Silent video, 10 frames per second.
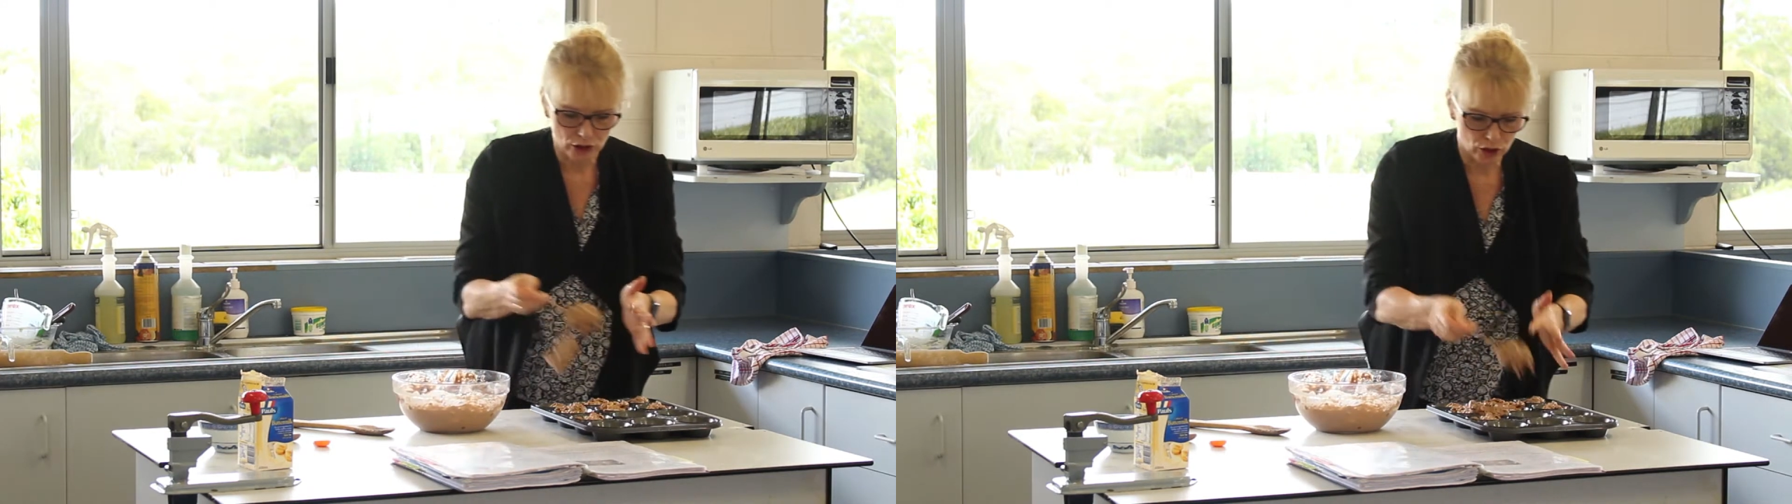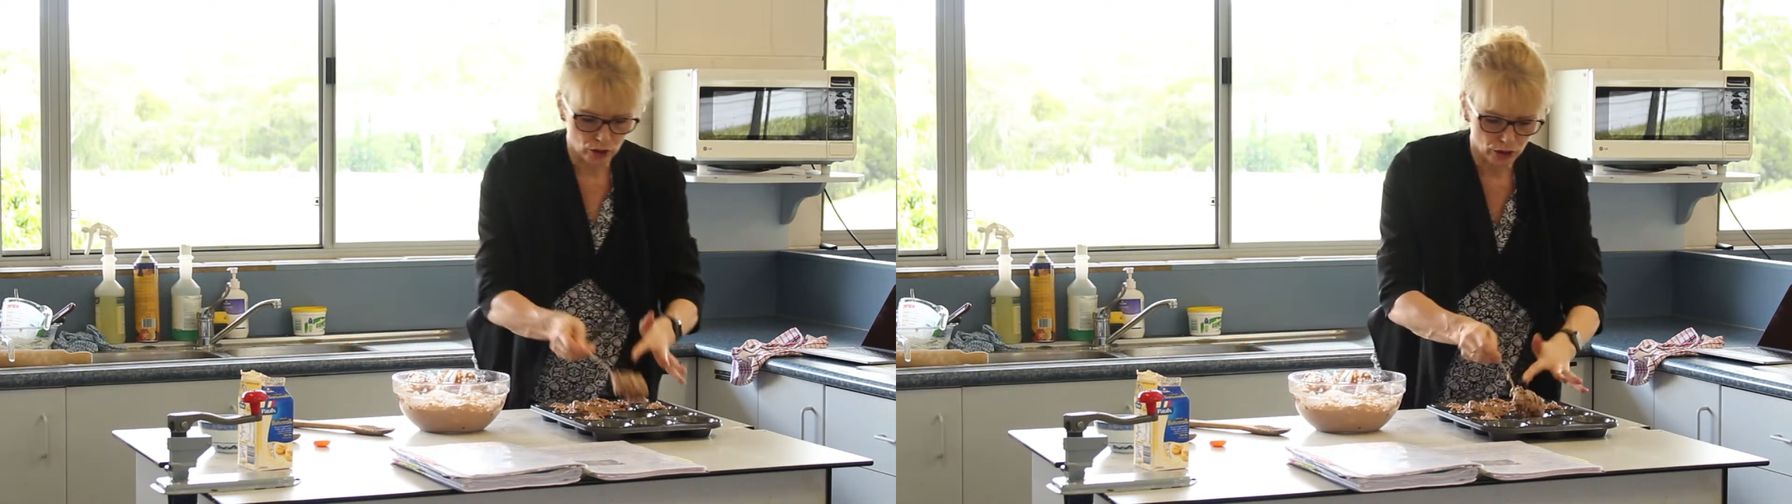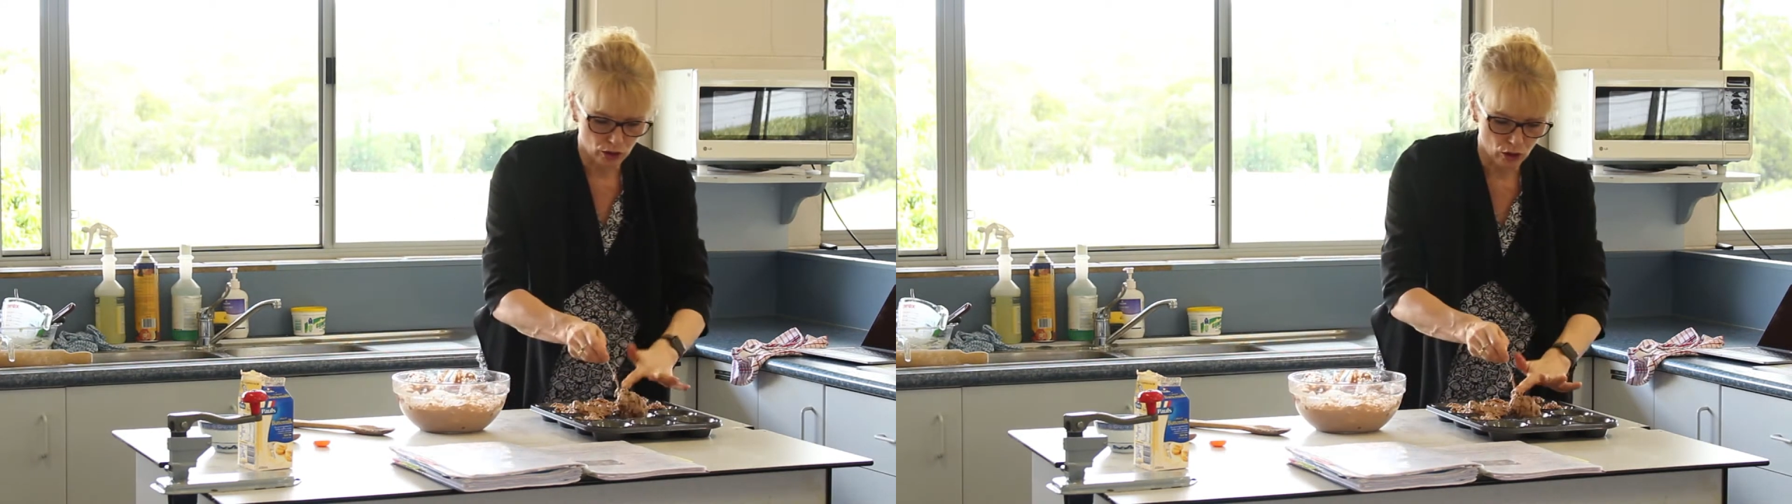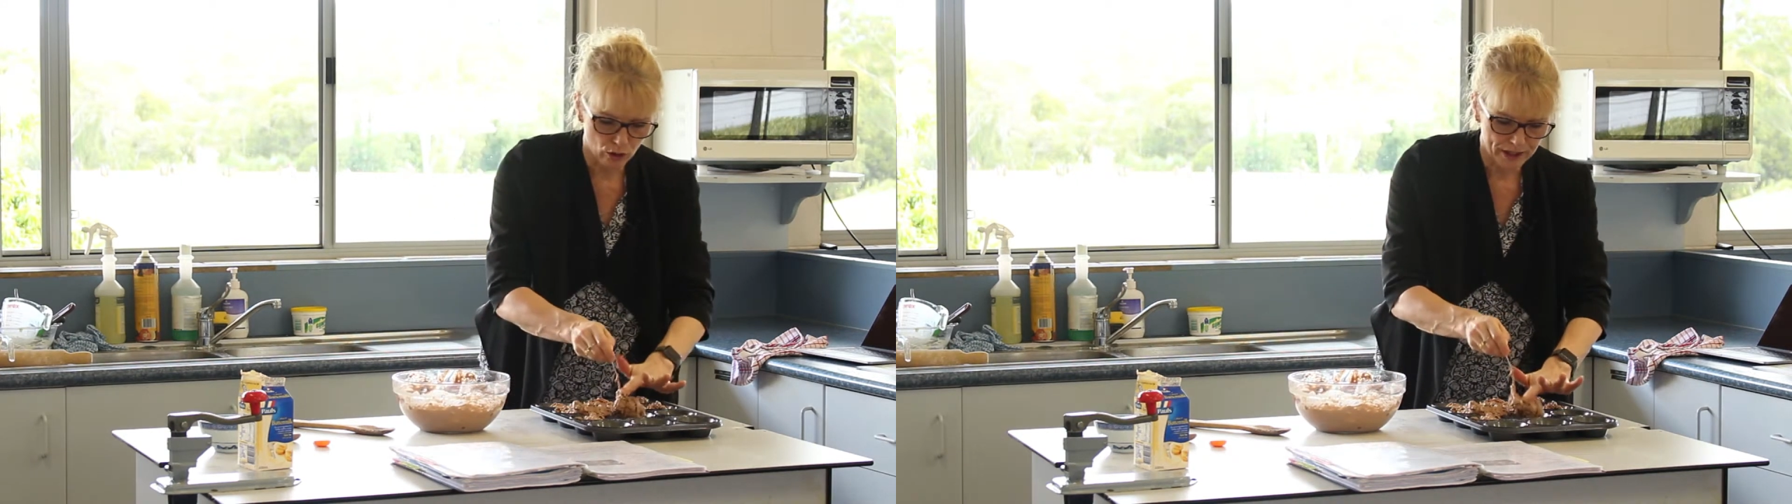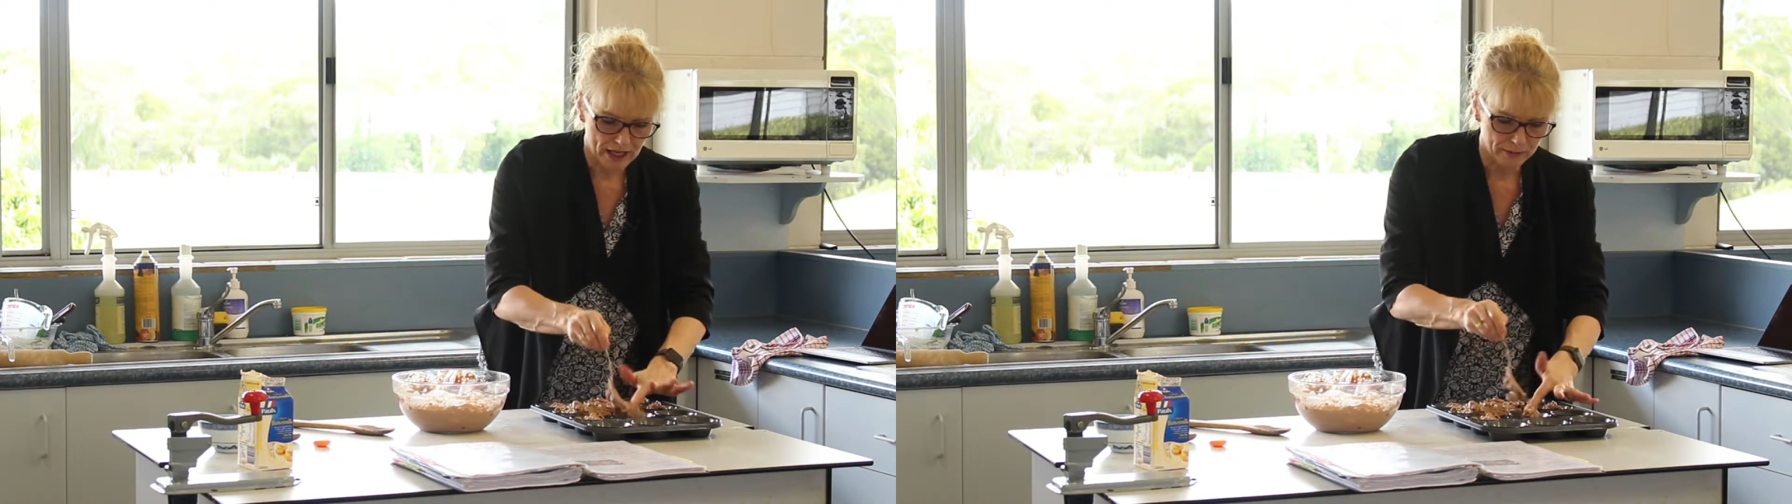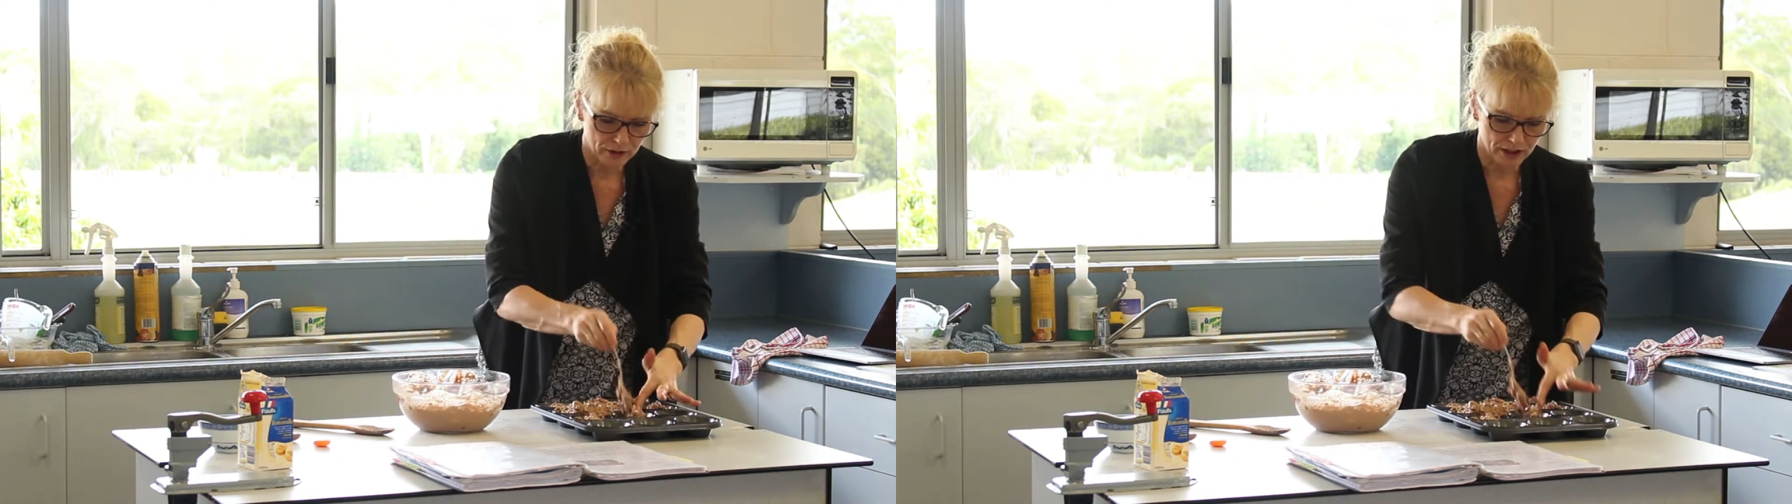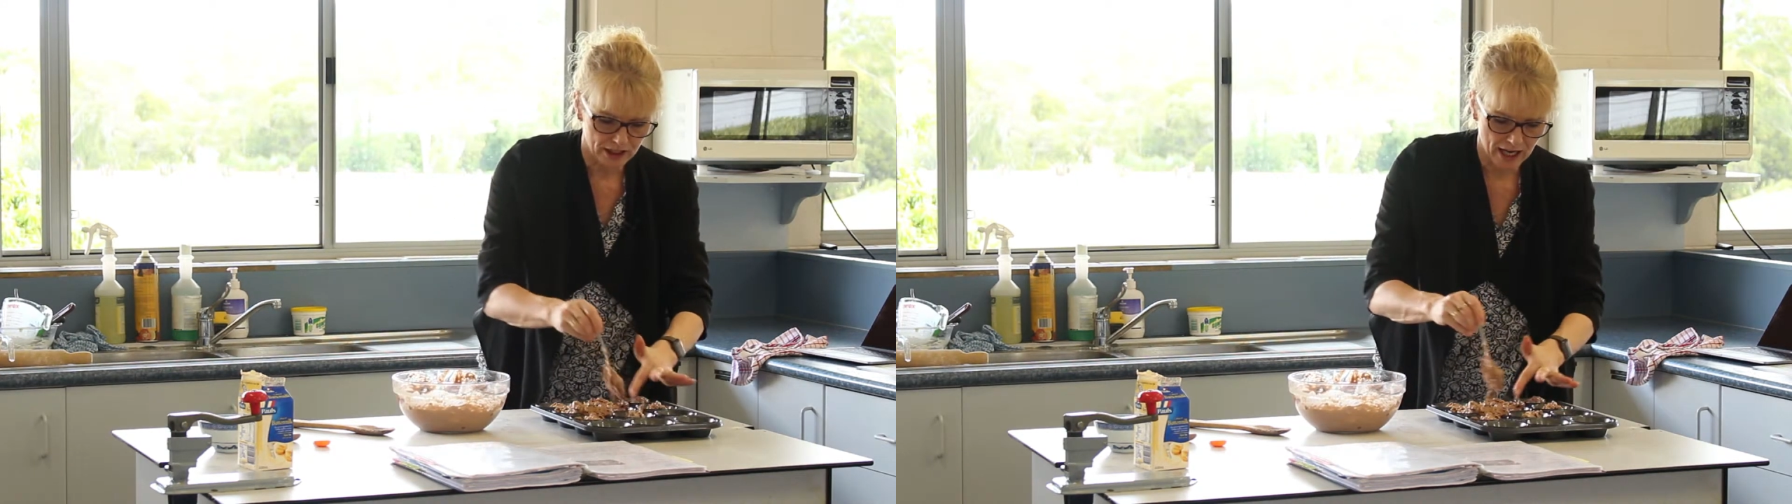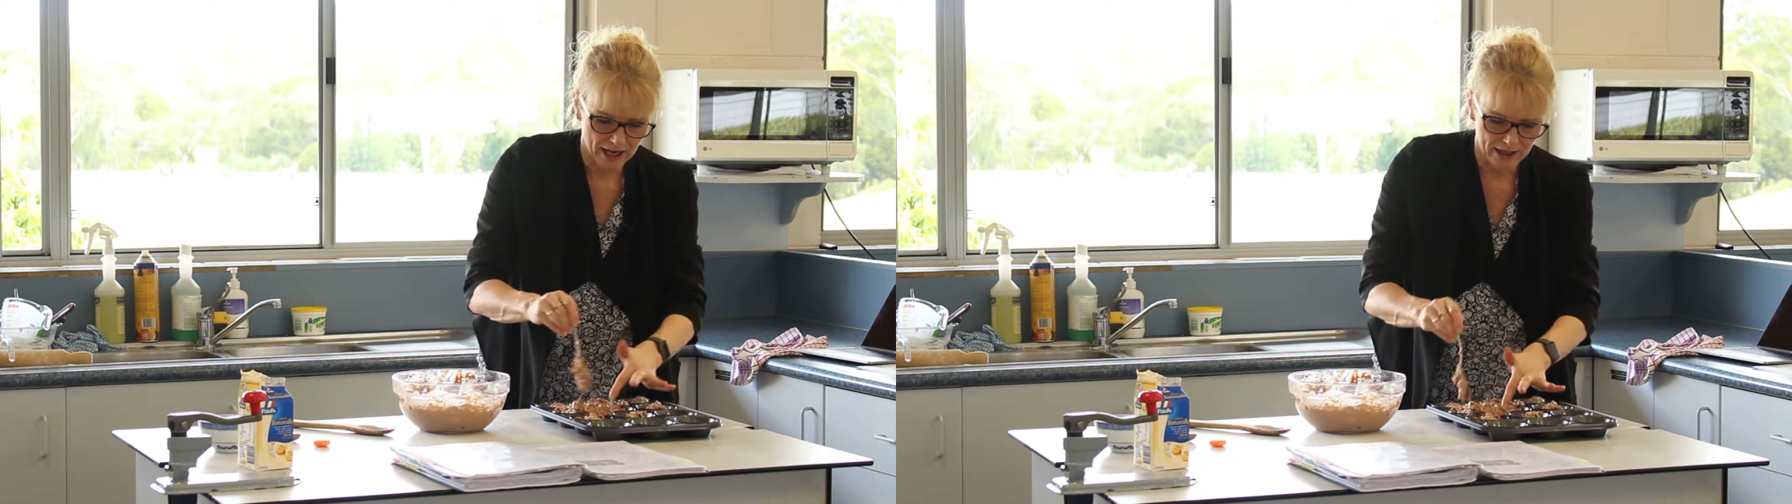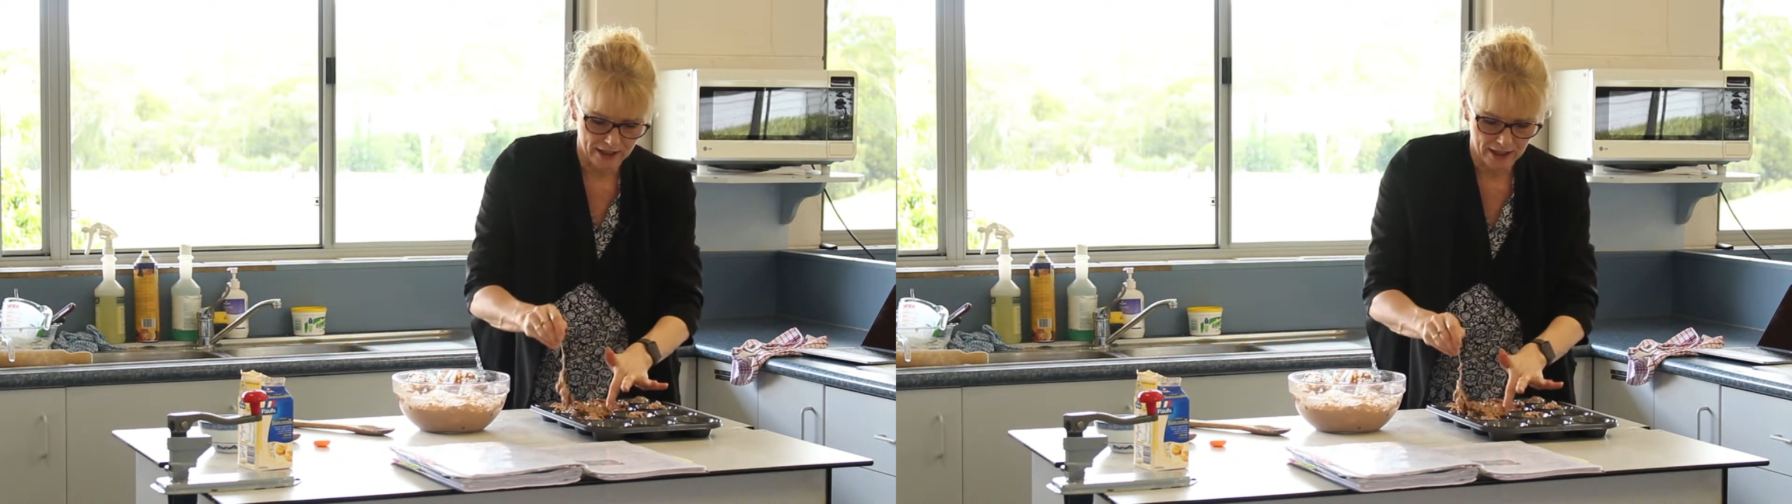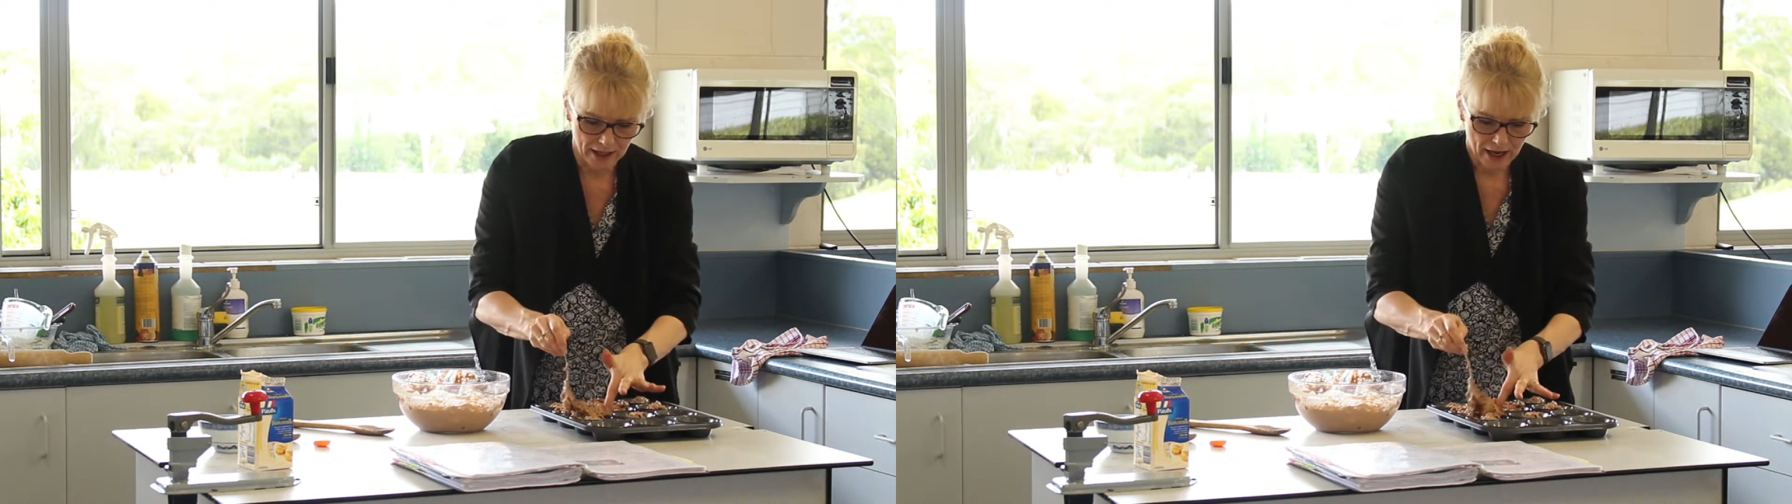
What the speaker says: should all be able to take